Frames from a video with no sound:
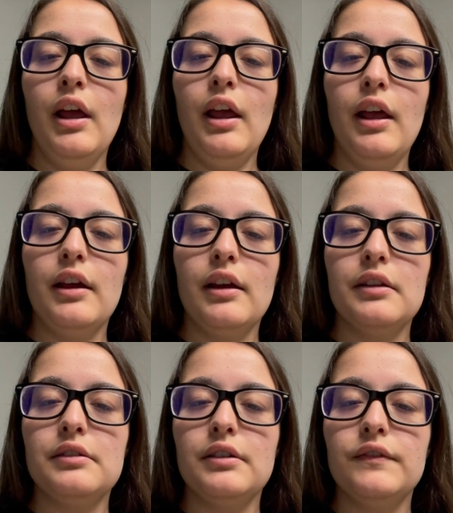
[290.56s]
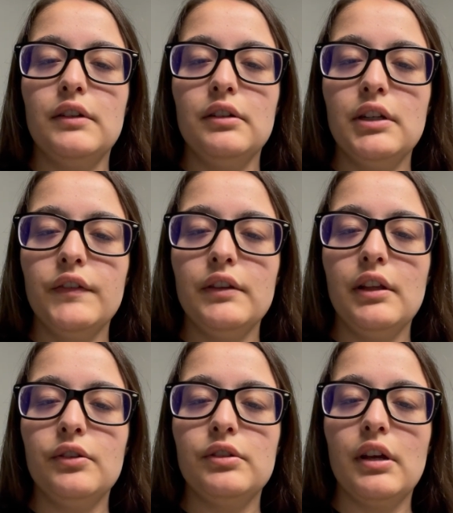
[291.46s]
and get stuff done and
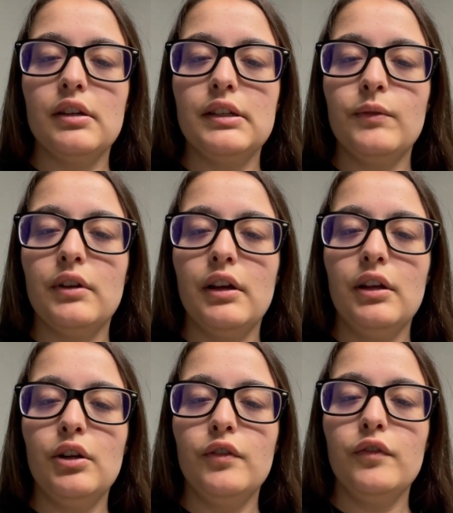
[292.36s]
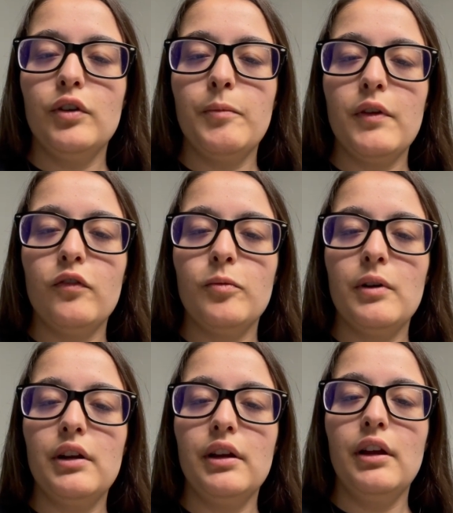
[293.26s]
everything. So yes, now I'm gonna head over and meet
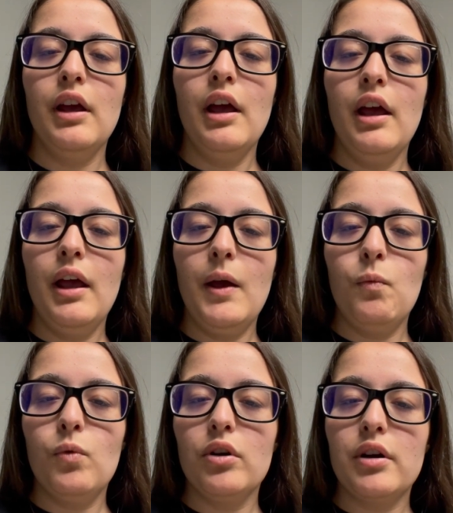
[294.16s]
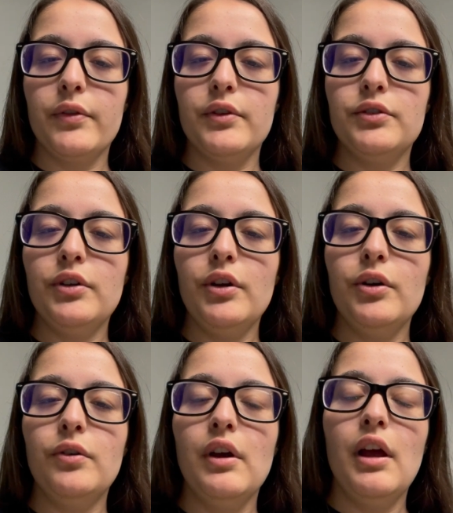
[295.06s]
everybody and work on the
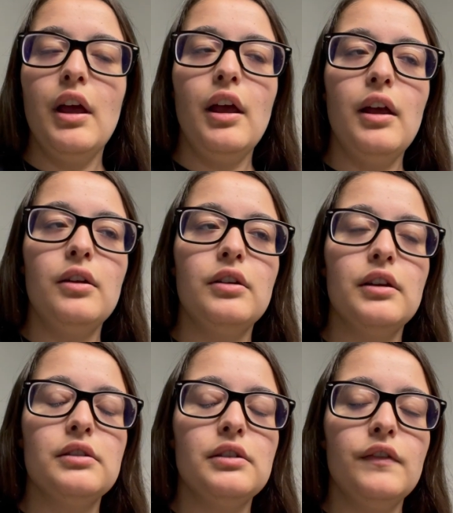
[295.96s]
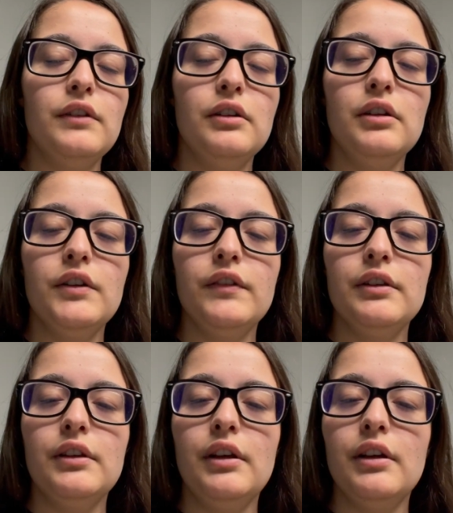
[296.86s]
show and get stuff done and
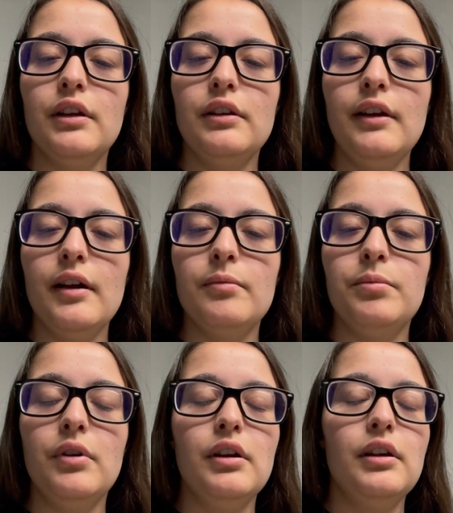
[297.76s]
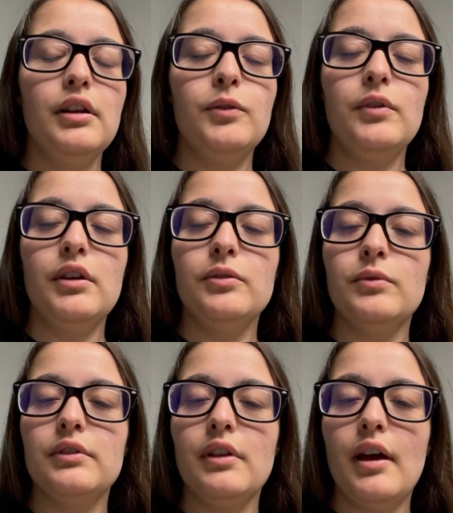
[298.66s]
everything. And yeah, but anyways,
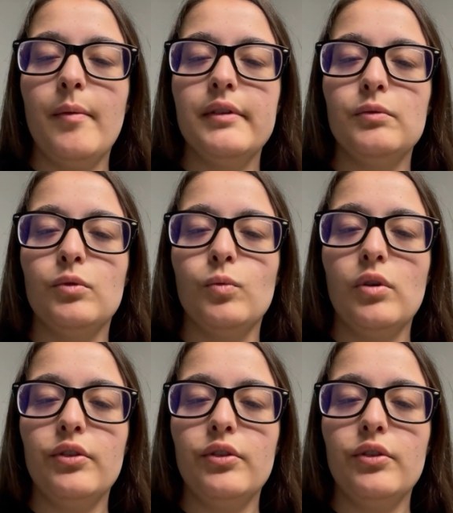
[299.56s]
with that being said, we're on